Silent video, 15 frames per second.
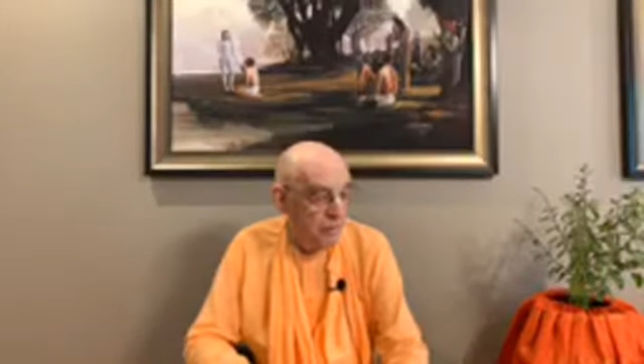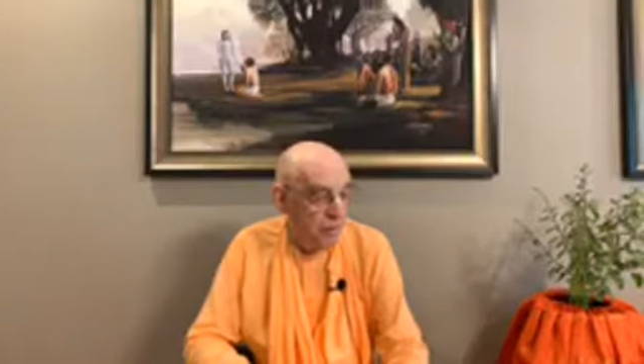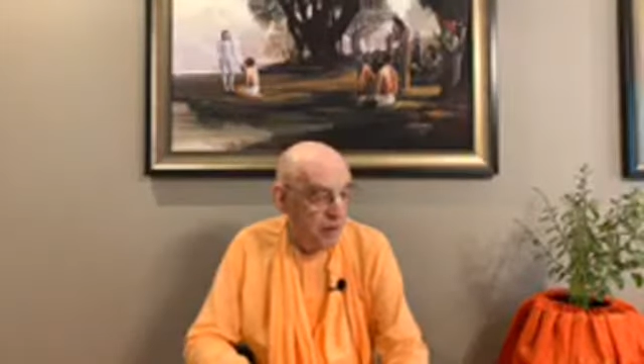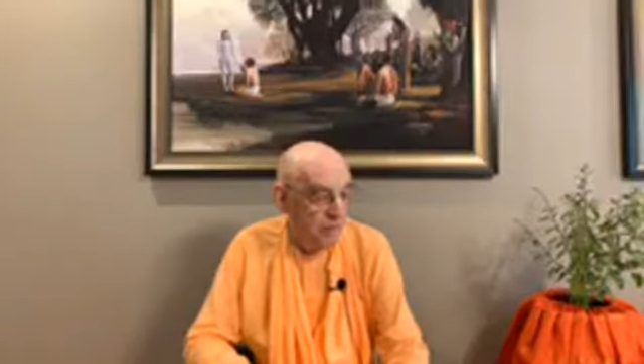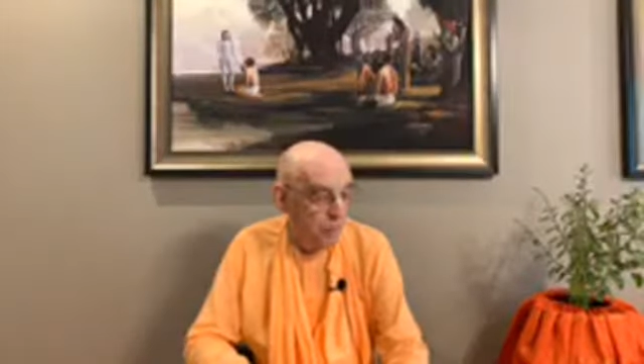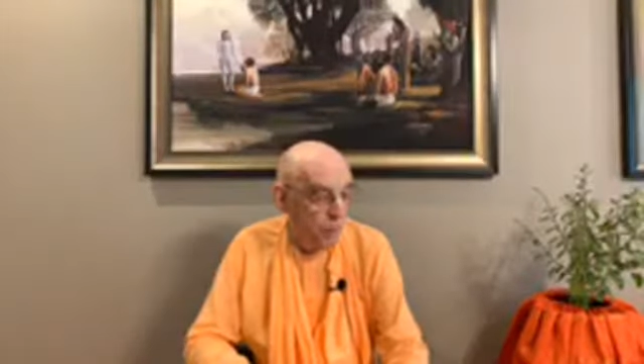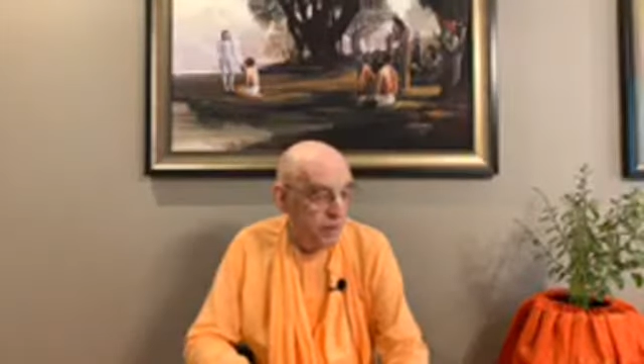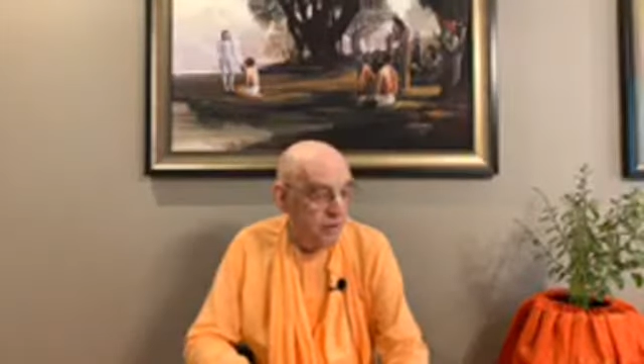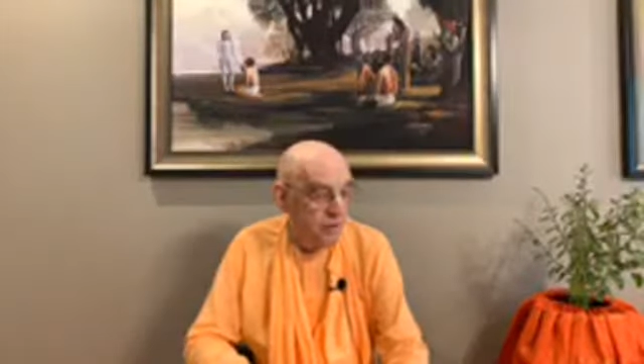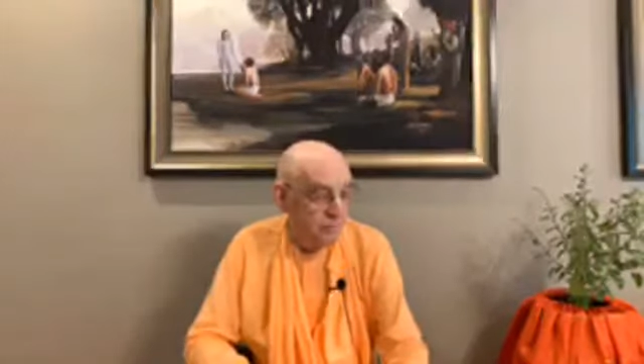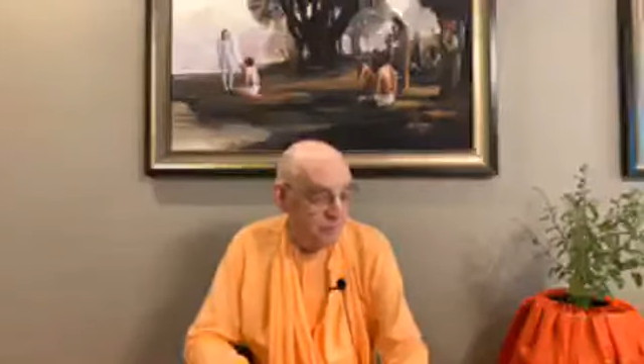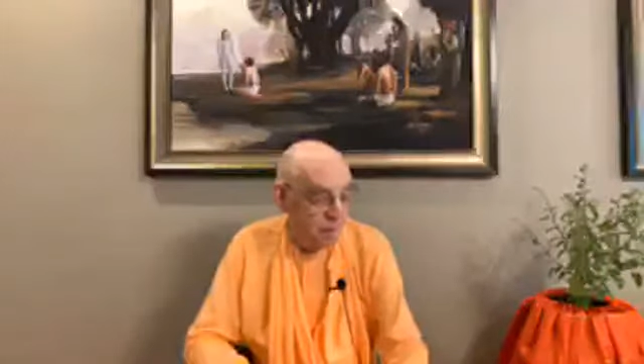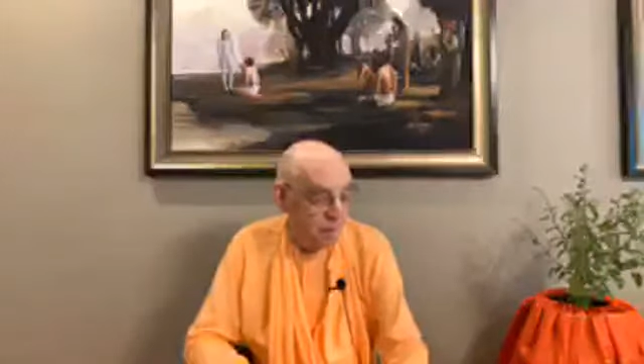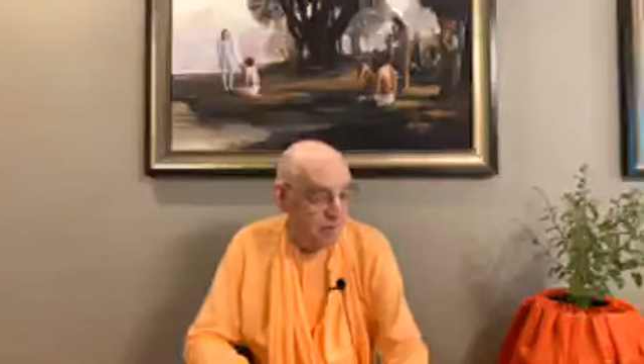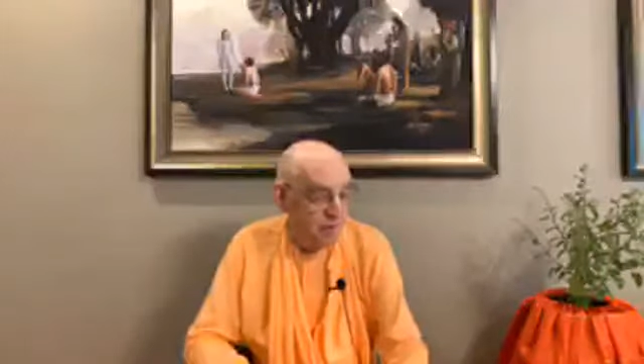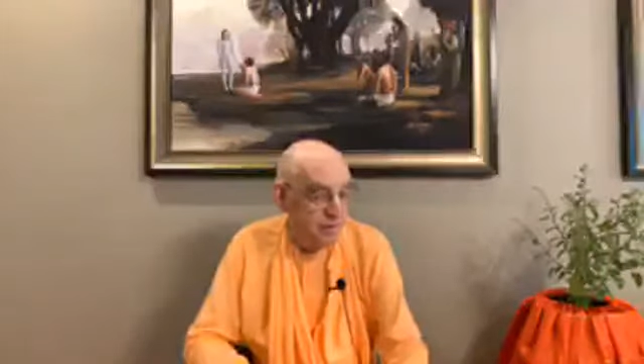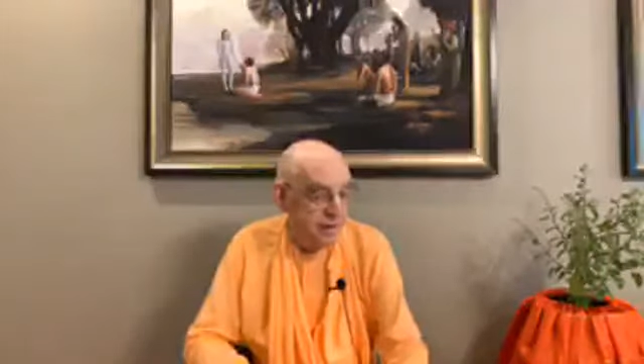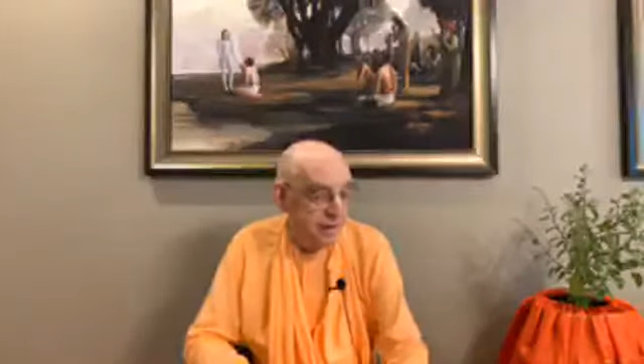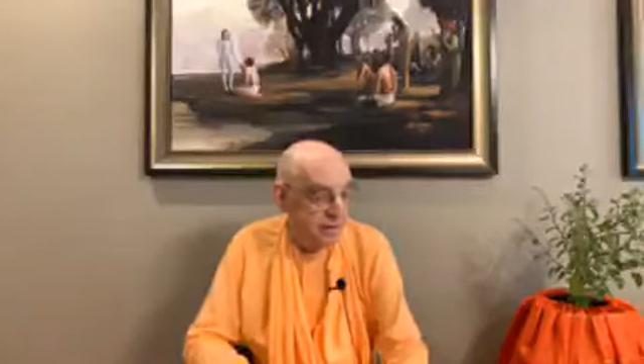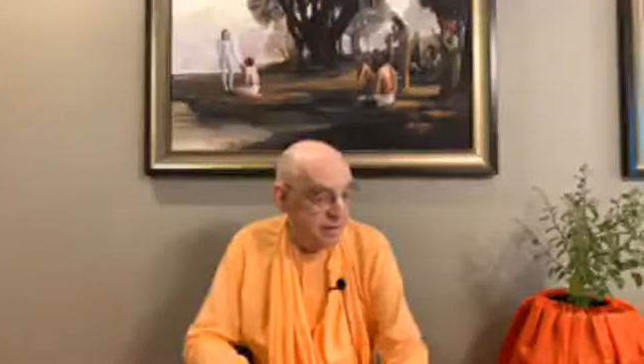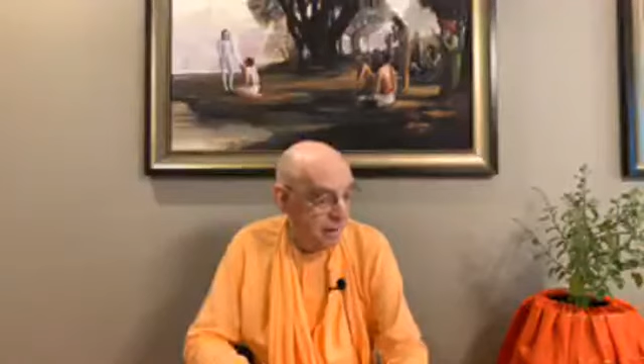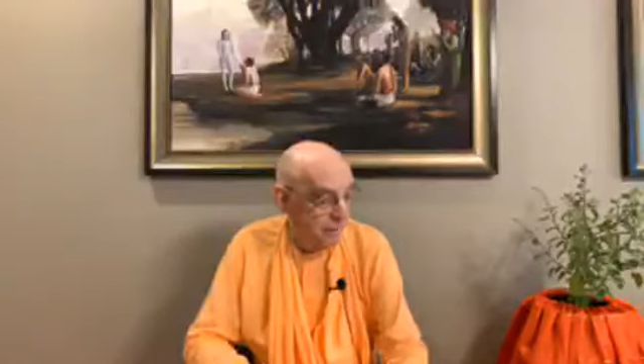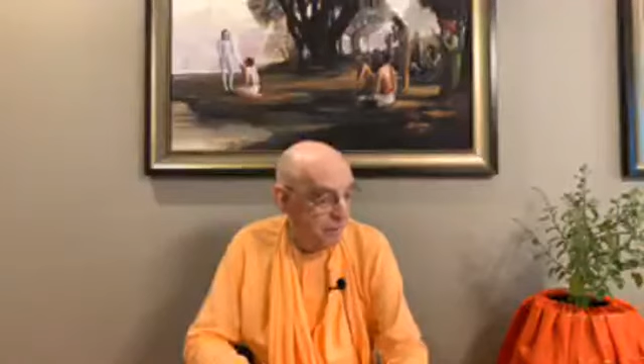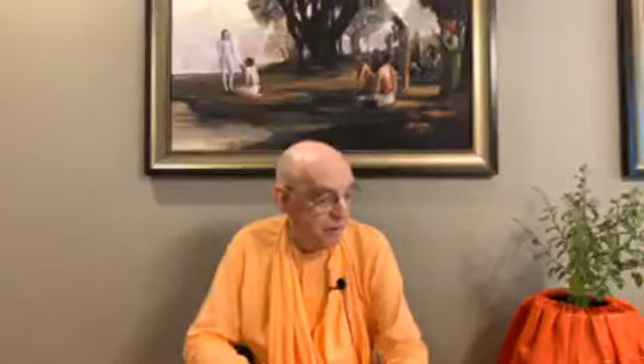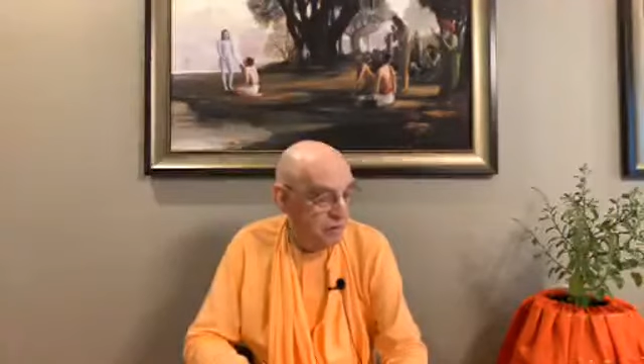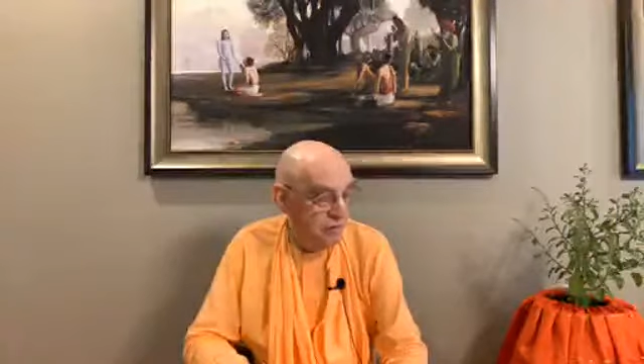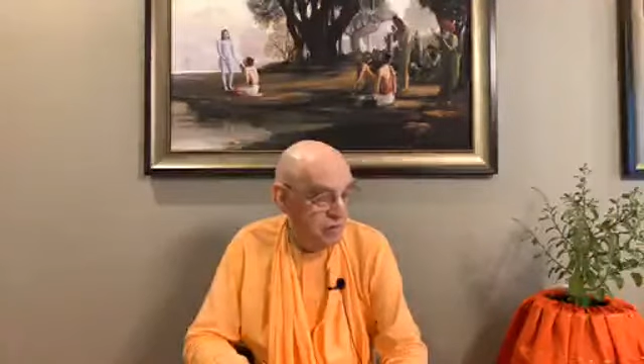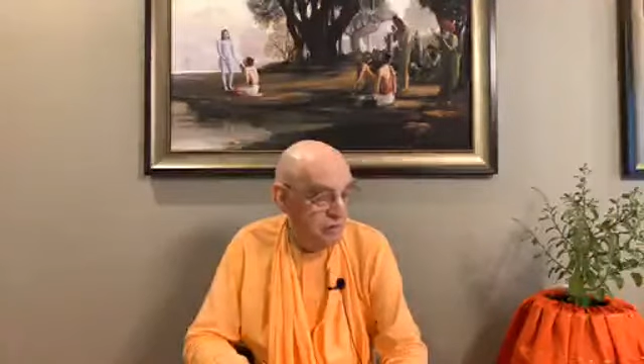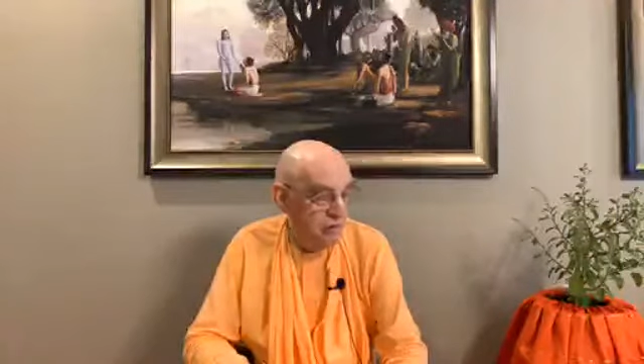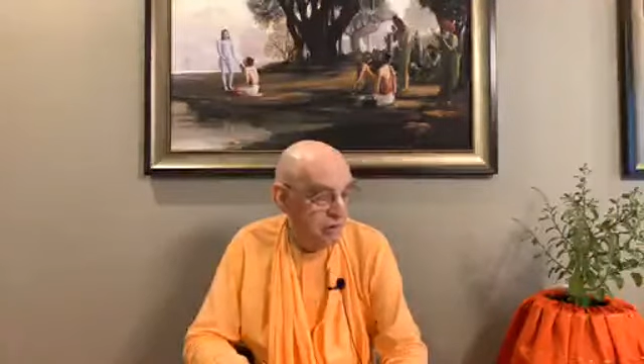If one has falsely accepted such